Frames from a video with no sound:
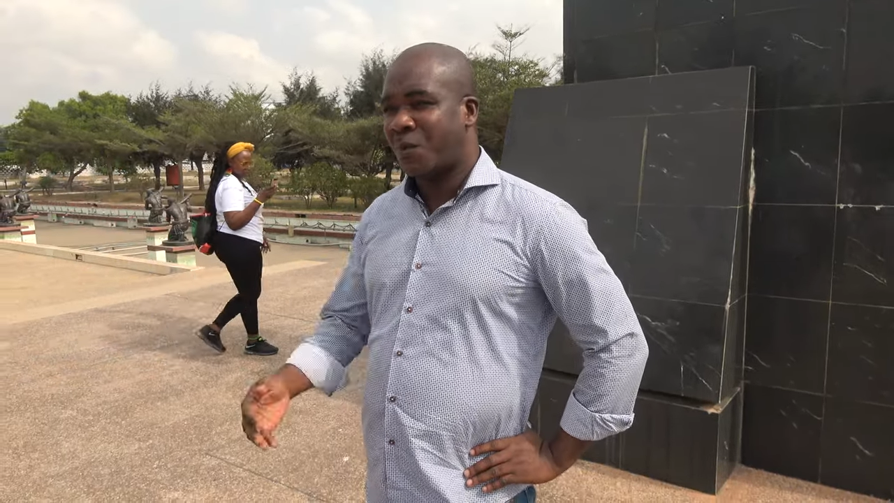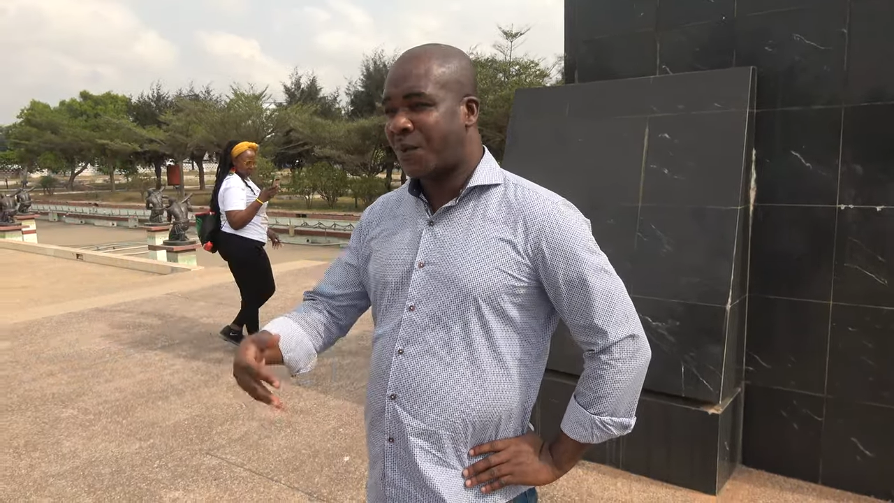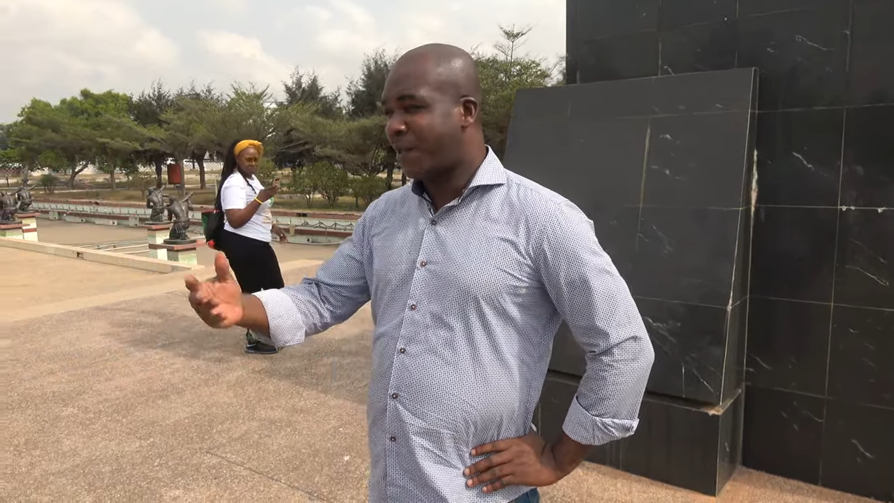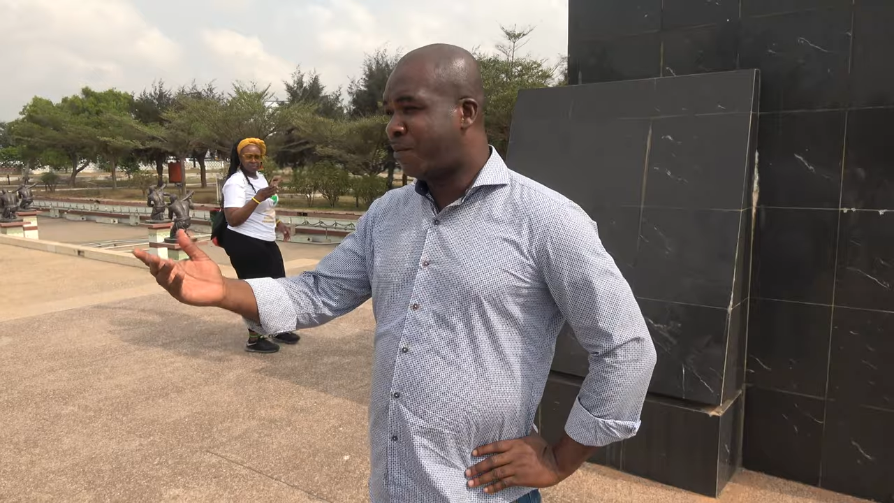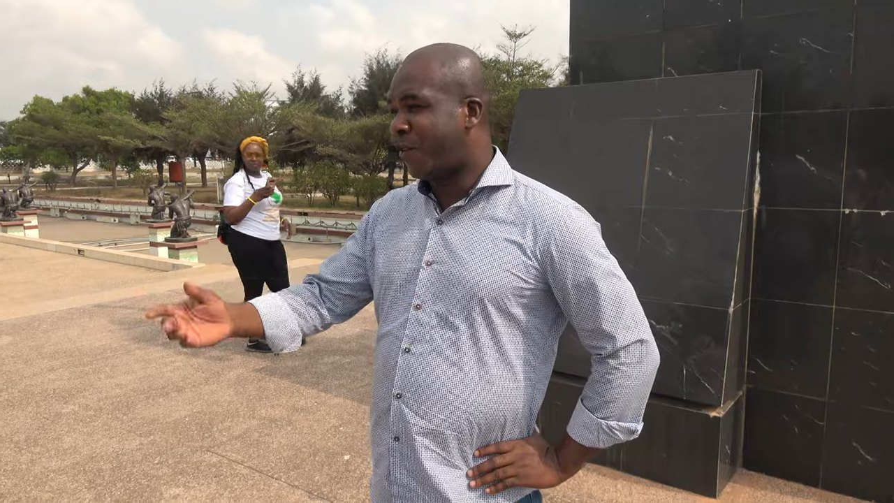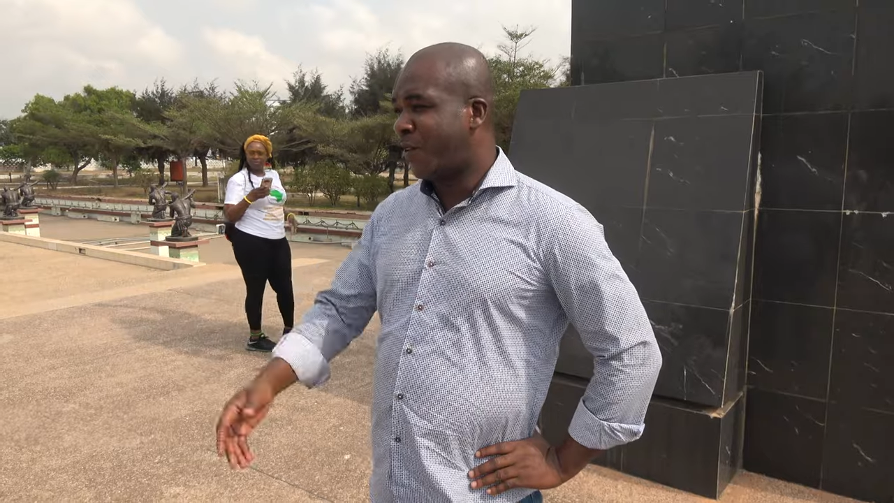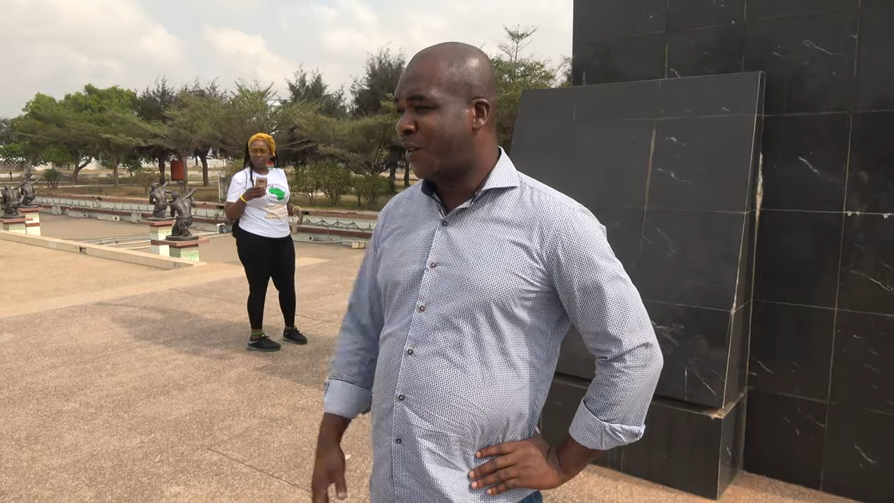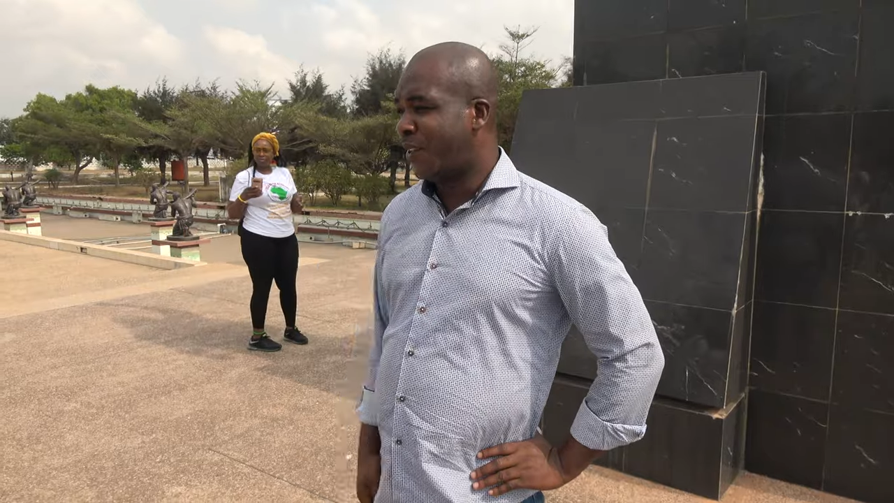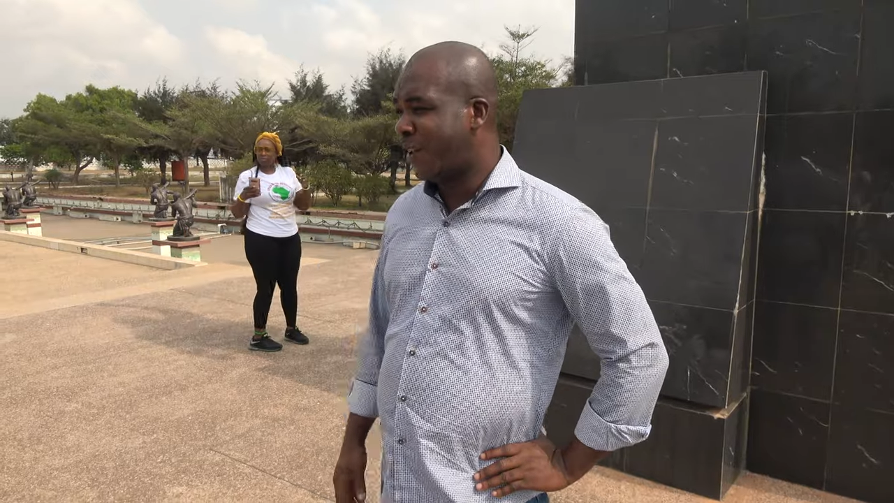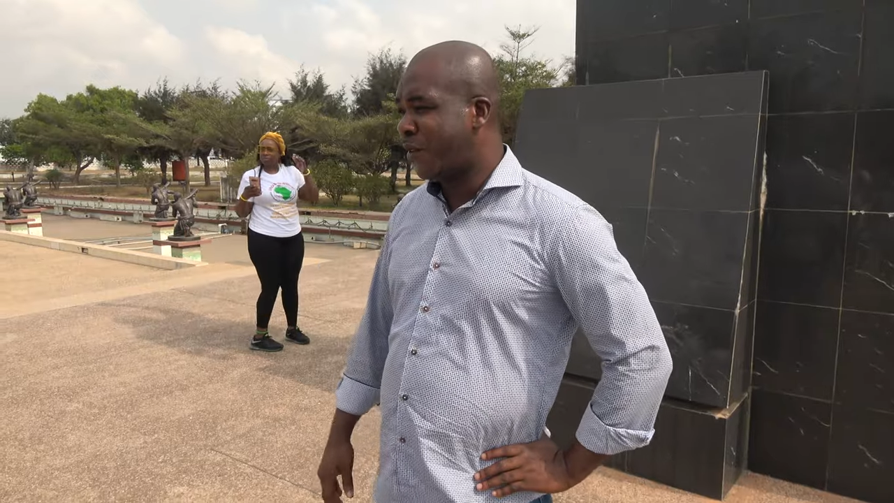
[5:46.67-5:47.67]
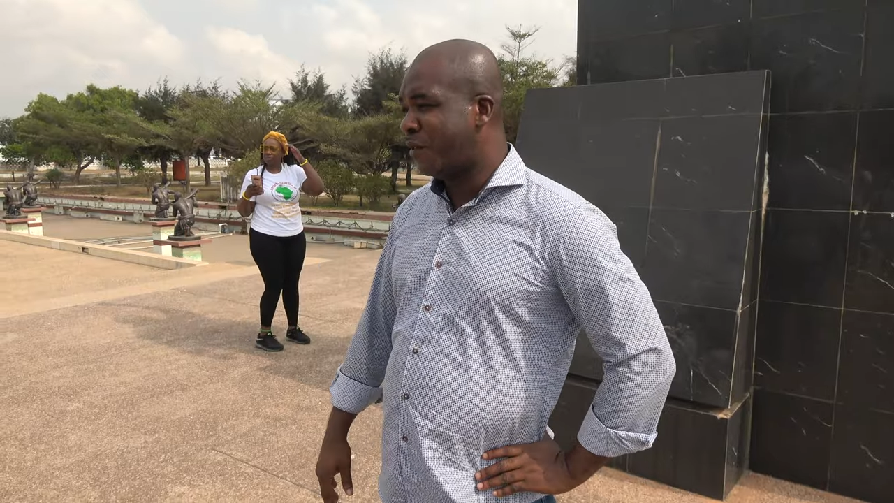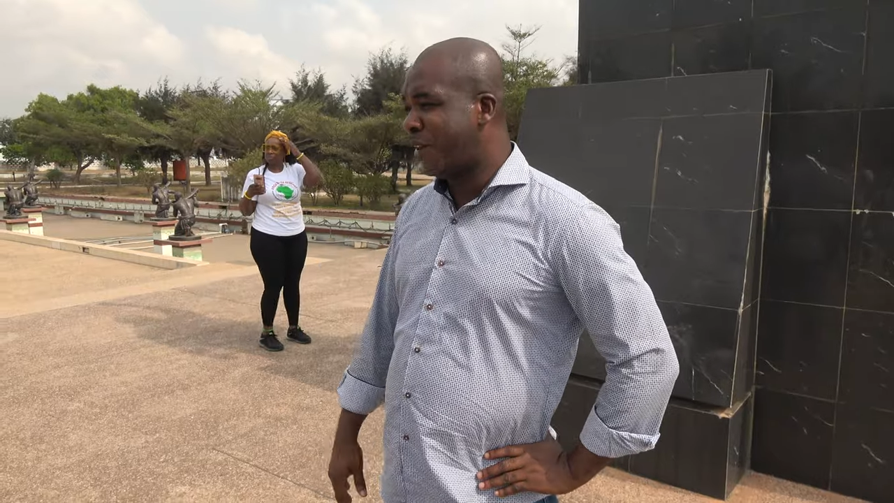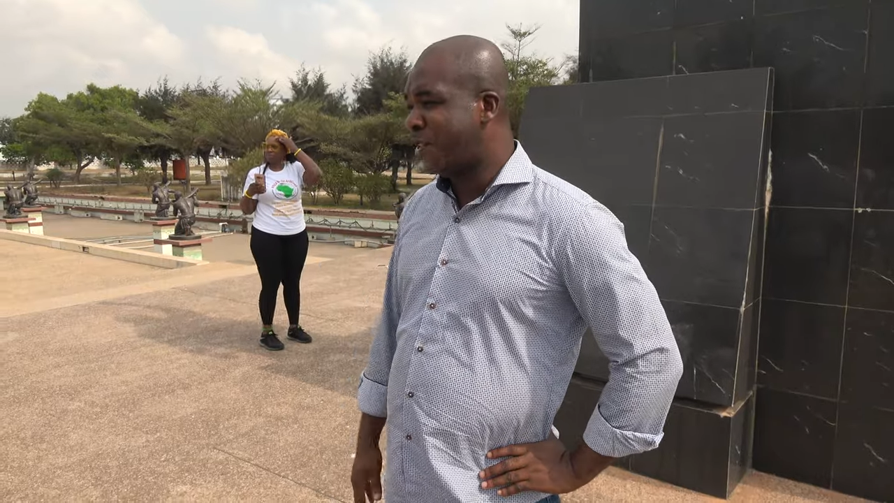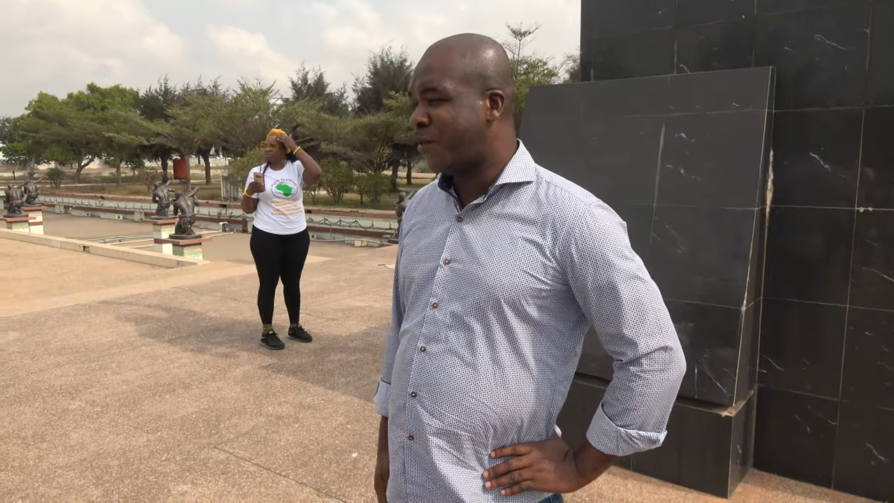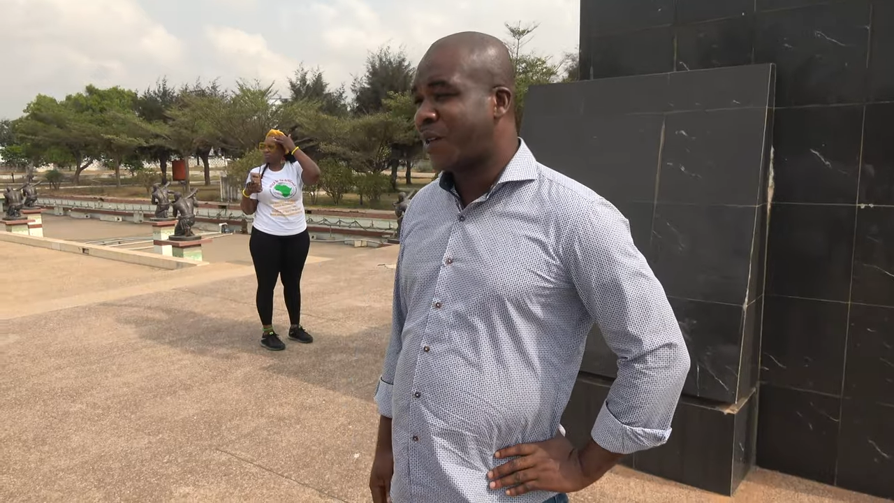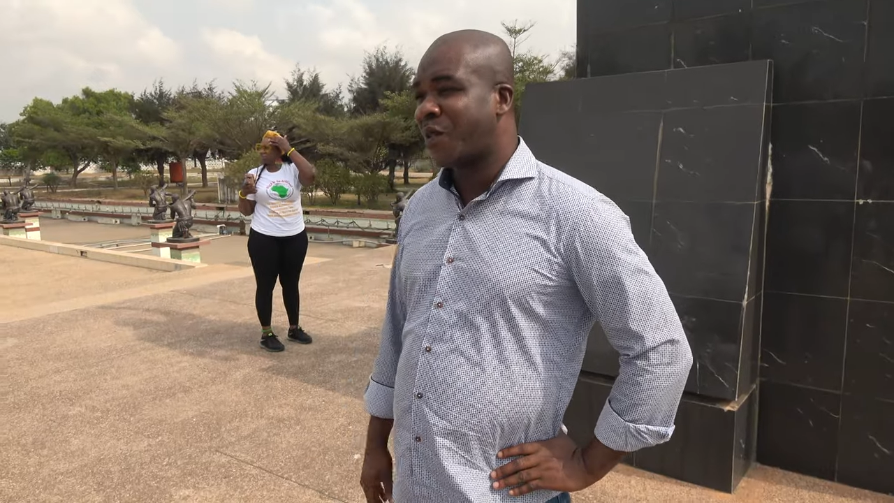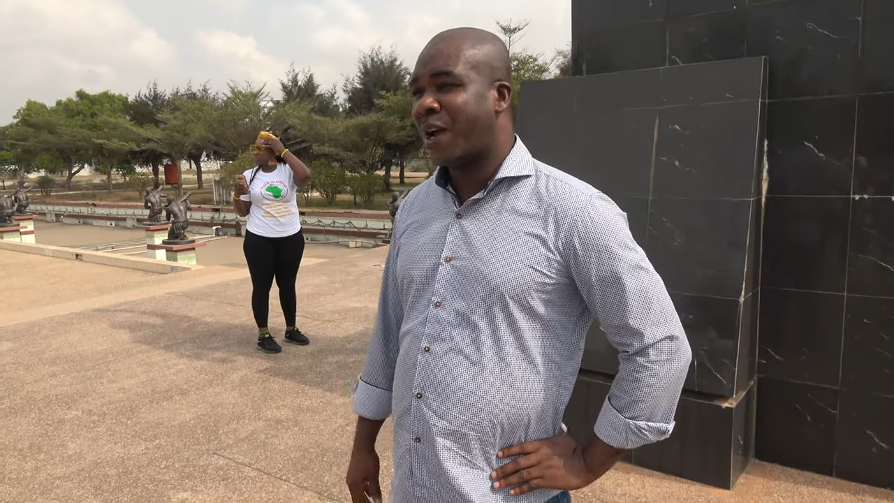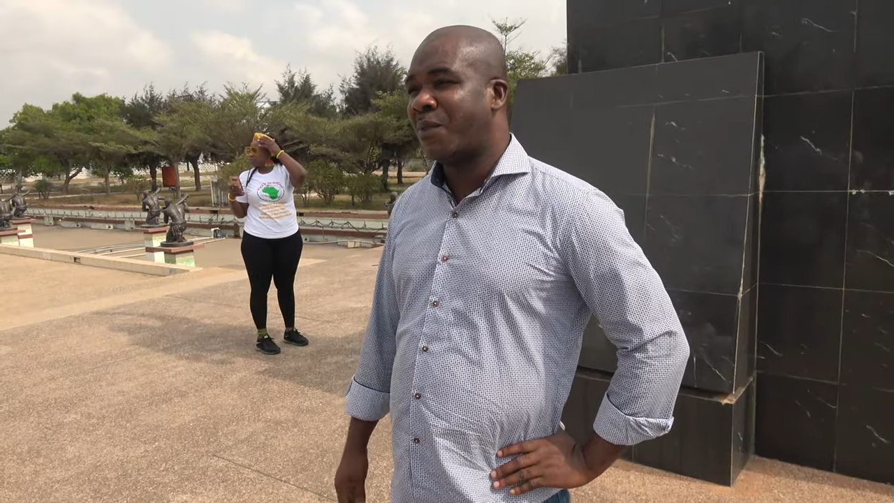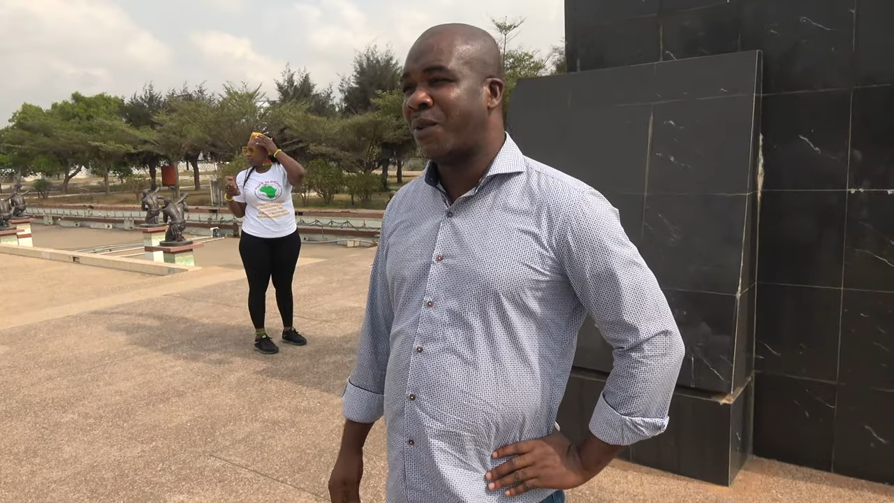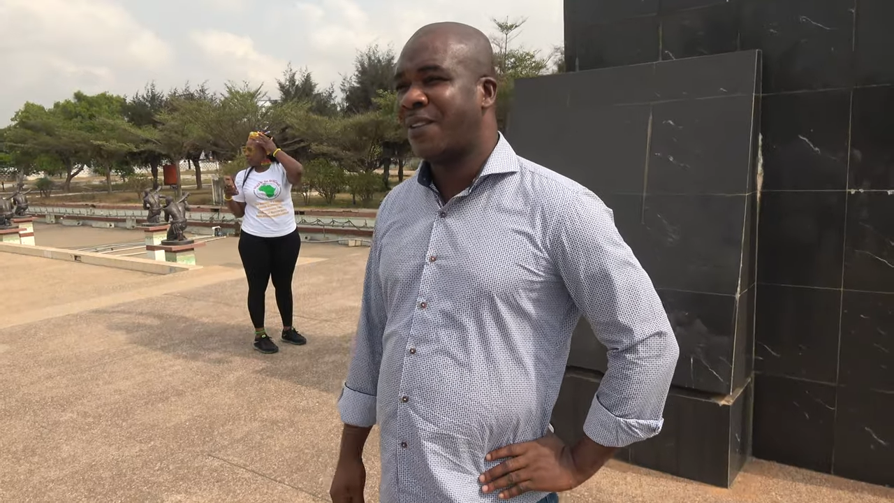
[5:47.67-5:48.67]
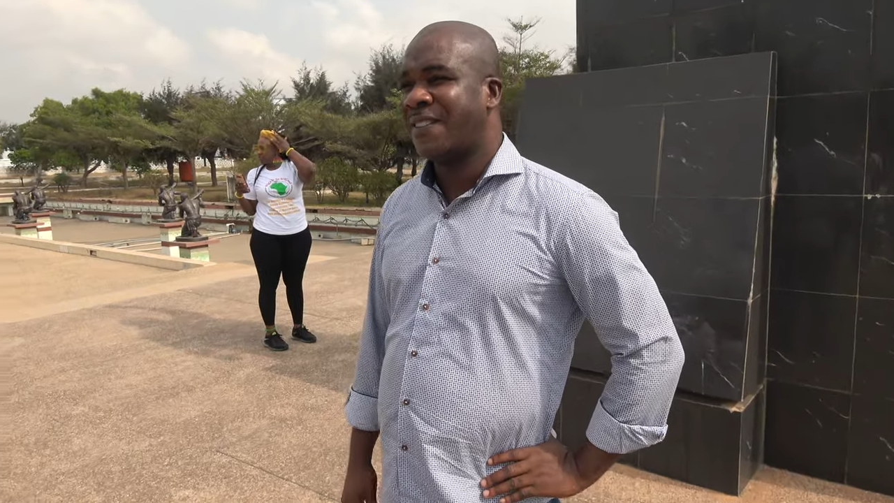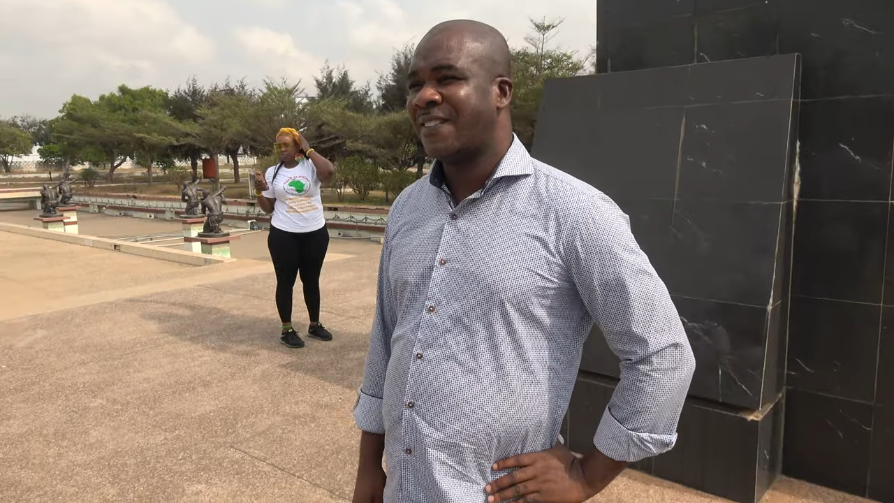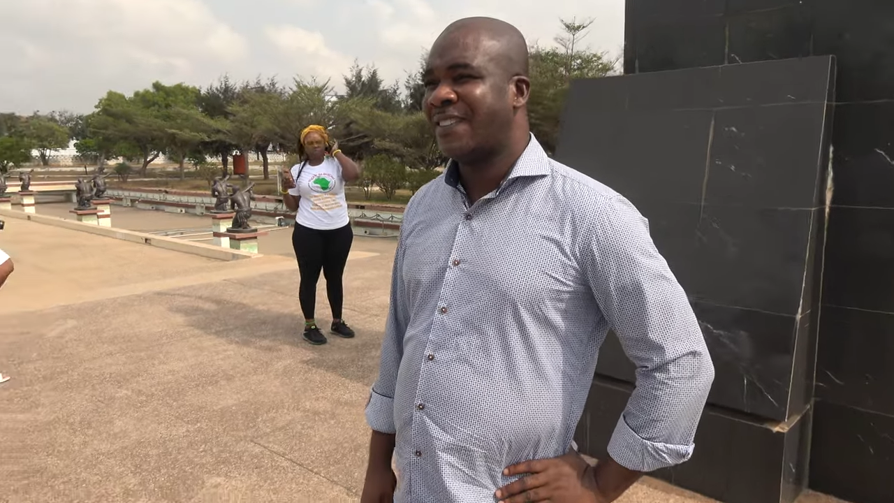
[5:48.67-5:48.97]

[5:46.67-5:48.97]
because for the renovation work to come on. Yeah,